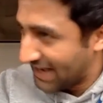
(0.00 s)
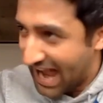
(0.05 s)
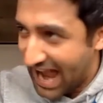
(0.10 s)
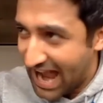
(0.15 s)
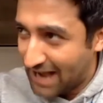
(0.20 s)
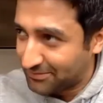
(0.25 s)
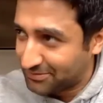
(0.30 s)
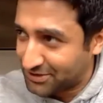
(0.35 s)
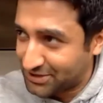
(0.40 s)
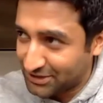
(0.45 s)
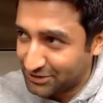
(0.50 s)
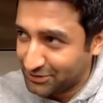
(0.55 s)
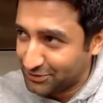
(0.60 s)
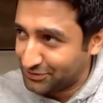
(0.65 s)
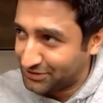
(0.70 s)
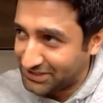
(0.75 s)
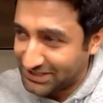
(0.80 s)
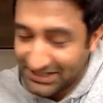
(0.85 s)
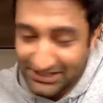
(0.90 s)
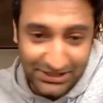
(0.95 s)

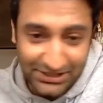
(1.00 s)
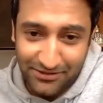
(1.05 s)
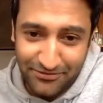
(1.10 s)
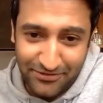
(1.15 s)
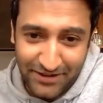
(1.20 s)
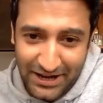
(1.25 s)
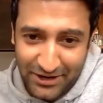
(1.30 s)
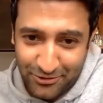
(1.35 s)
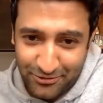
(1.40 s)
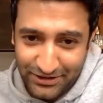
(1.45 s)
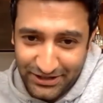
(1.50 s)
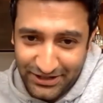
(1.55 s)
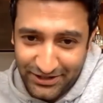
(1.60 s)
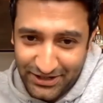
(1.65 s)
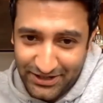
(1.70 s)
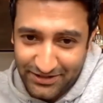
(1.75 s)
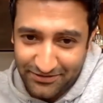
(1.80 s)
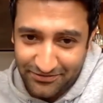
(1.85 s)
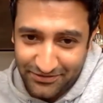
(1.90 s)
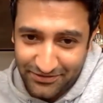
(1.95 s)
absolute seasoned veteran
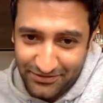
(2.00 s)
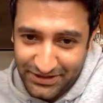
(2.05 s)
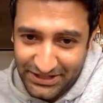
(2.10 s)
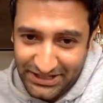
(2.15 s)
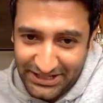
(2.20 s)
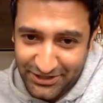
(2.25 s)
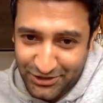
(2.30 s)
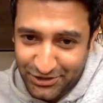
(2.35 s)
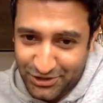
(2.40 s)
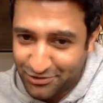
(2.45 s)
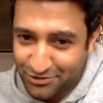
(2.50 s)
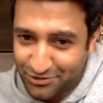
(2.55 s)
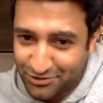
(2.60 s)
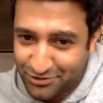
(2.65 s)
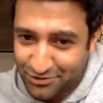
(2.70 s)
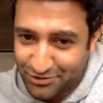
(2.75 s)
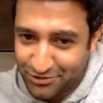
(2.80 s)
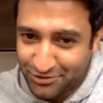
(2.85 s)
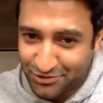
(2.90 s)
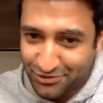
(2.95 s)
of the
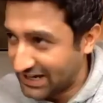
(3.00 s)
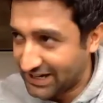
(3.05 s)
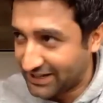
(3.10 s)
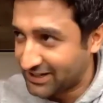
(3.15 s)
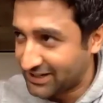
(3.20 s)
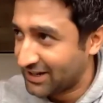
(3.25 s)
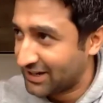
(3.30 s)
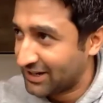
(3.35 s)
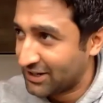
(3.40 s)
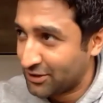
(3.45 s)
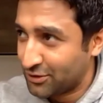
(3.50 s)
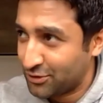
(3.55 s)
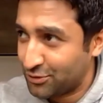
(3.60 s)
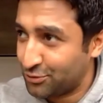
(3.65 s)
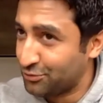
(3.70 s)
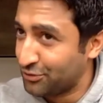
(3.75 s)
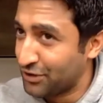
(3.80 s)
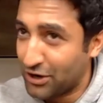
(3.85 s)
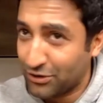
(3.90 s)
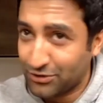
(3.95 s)
industry of like
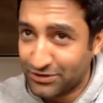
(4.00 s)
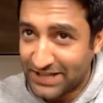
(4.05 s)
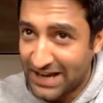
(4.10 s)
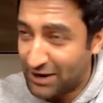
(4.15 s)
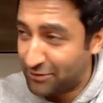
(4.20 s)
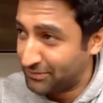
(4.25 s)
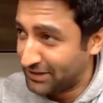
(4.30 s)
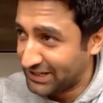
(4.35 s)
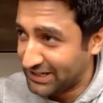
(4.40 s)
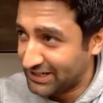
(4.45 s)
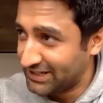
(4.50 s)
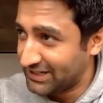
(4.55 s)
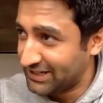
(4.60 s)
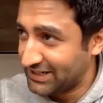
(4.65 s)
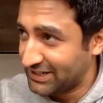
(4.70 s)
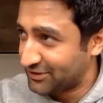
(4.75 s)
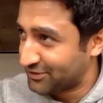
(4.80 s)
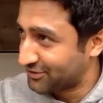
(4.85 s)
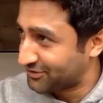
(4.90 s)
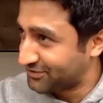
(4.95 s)
who knows how many
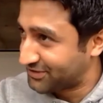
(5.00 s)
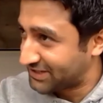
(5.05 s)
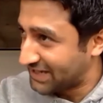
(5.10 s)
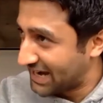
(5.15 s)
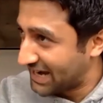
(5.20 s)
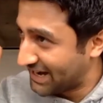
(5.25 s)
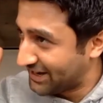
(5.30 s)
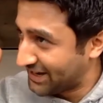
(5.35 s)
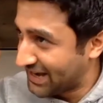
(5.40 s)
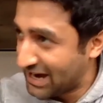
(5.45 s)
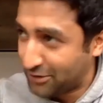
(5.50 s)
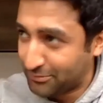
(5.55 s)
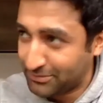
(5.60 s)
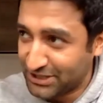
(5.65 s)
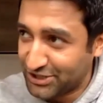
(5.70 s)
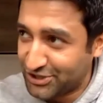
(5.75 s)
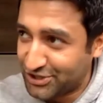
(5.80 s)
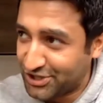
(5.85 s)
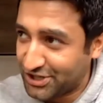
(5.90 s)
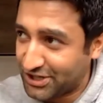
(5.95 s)
years and how
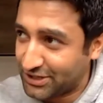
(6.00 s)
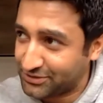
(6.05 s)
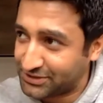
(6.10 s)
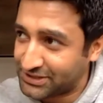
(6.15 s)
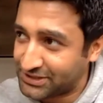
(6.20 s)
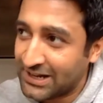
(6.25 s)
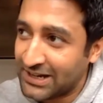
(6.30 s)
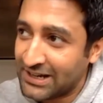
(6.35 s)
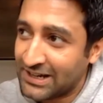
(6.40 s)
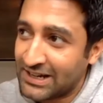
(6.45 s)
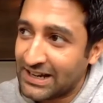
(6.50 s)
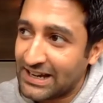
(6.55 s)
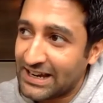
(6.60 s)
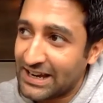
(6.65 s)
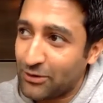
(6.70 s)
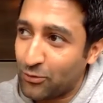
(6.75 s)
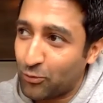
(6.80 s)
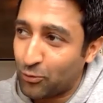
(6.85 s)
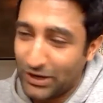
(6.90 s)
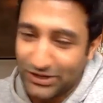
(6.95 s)
many shows.
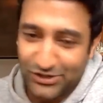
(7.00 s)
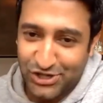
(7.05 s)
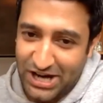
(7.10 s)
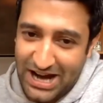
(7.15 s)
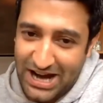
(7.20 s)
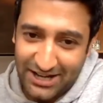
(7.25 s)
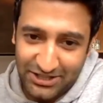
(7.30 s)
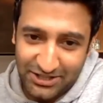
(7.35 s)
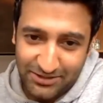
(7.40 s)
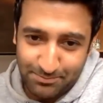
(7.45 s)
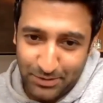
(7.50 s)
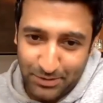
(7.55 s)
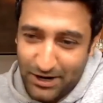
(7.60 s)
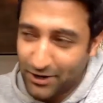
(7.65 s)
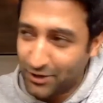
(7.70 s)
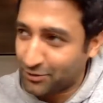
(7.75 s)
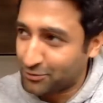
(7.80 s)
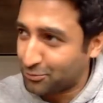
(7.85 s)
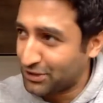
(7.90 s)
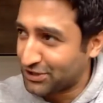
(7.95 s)
When Jack
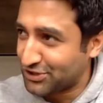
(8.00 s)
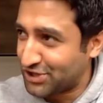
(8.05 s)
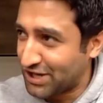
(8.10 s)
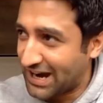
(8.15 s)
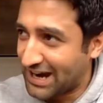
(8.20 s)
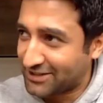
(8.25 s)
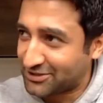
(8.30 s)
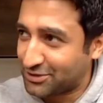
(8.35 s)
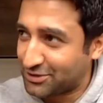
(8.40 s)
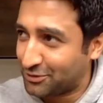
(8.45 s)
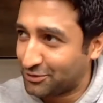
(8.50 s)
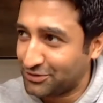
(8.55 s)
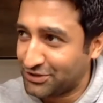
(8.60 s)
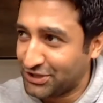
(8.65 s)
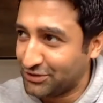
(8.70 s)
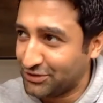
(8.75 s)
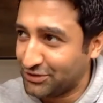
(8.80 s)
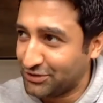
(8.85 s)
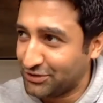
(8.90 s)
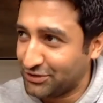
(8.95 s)
spoke, when Jack told
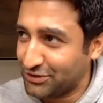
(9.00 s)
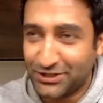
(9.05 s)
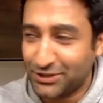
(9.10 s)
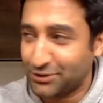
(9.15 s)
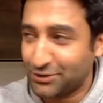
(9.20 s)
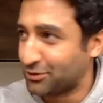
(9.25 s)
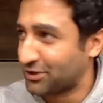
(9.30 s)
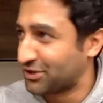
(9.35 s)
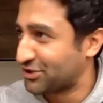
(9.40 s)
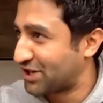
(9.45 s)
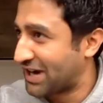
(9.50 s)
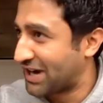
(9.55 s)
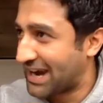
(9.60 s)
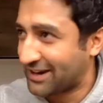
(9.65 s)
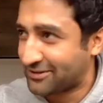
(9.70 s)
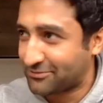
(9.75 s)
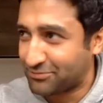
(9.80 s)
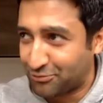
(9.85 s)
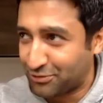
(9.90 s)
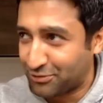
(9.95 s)
you what to do, or
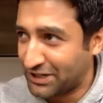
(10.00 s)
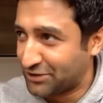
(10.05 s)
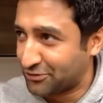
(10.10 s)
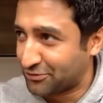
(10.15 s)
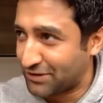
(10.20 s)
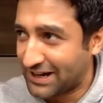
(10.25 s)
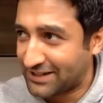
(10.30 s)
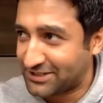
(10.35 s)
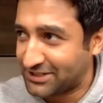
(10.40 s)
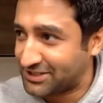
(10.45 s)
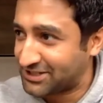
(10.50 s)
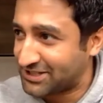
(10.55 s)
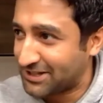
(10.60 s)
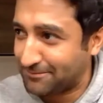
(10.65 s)
Jack redirected